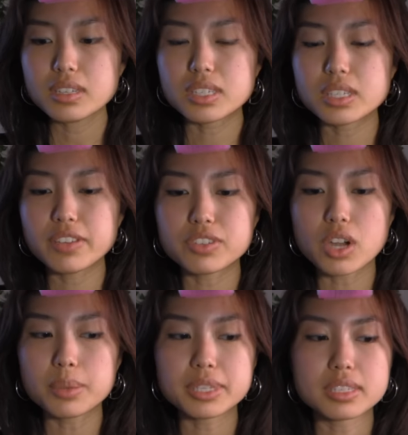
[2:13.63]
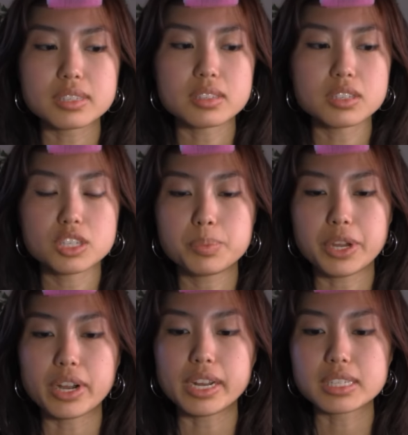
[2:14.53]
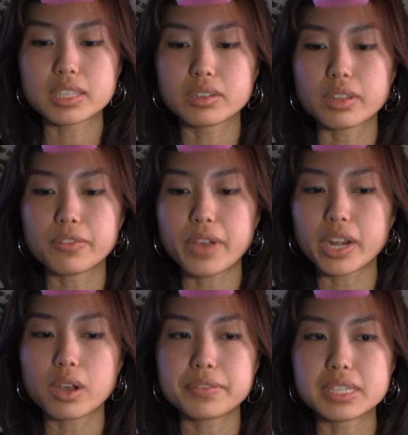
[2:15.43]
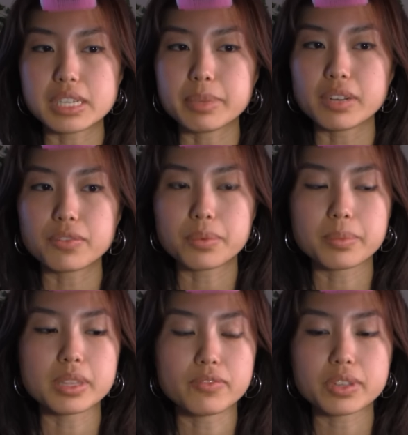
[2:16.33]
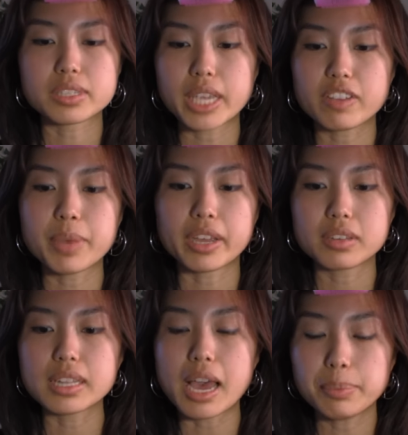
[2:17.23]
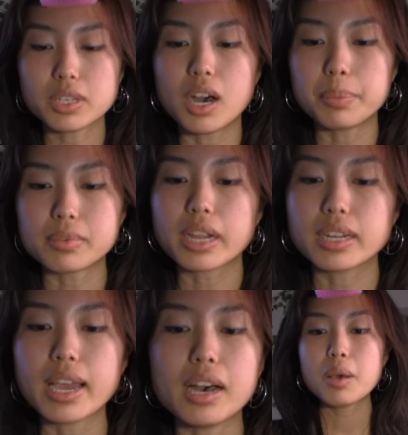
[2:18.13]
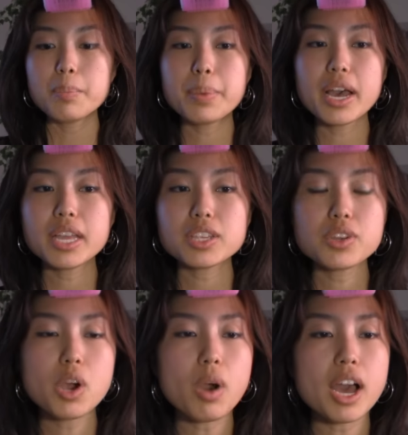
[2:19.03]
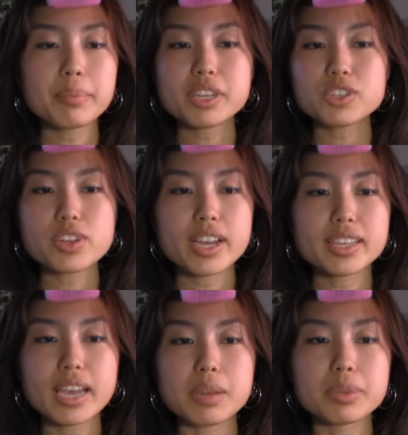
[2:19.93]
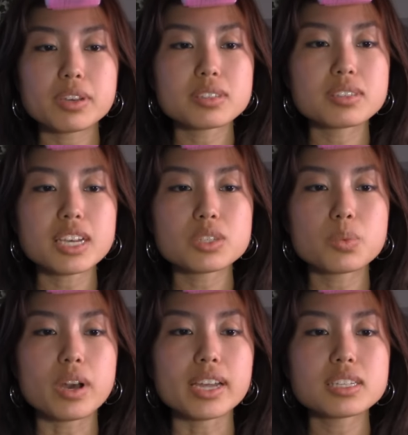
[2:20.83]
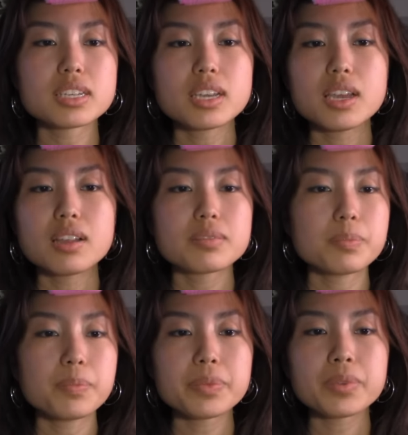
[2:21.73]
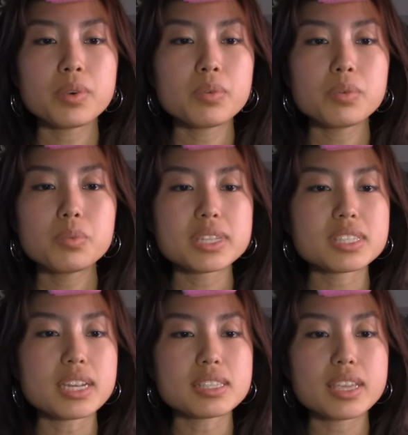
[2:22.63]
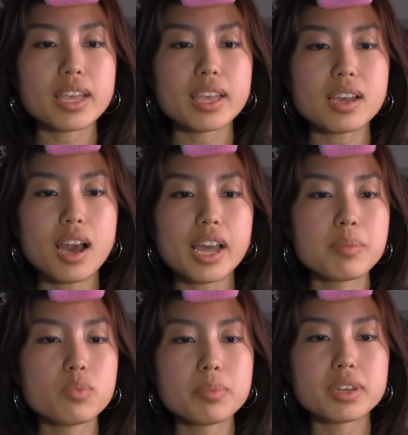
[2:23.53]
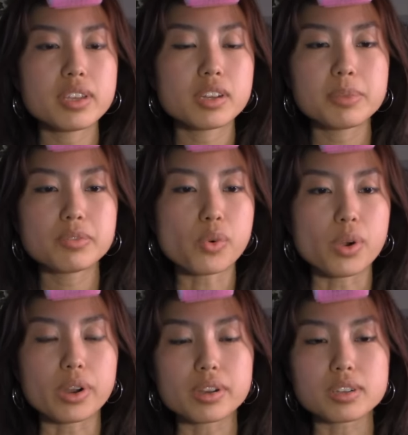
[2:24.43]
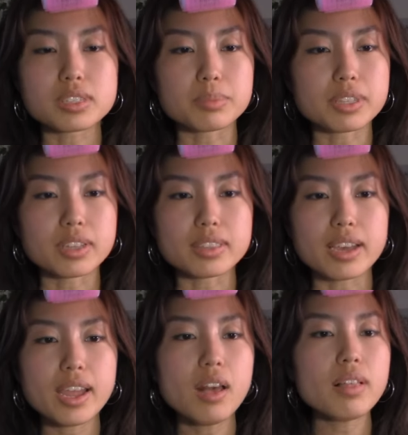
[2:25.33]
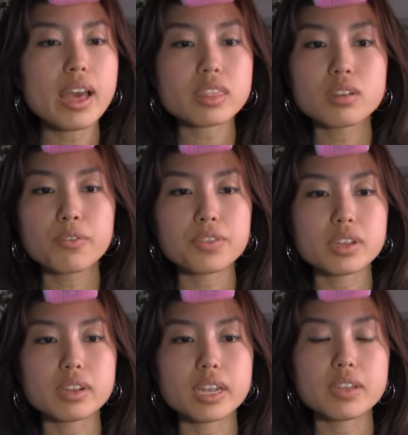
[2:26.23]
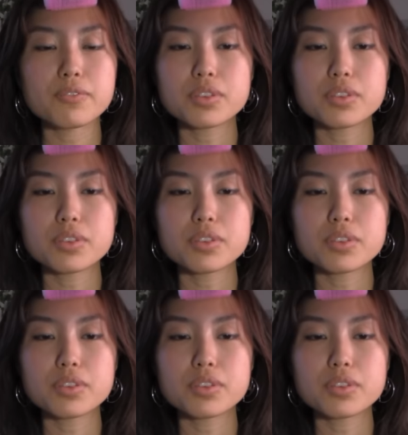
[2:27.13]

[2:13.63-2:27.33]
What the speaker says: Steve Jobs' spirit is literally fighting off a demon for the sake of my laptop right now. But you know, I'm gonna try again because guess what? What's that saying? I am woman, hear me roar, or something like that. Hell hath no fury,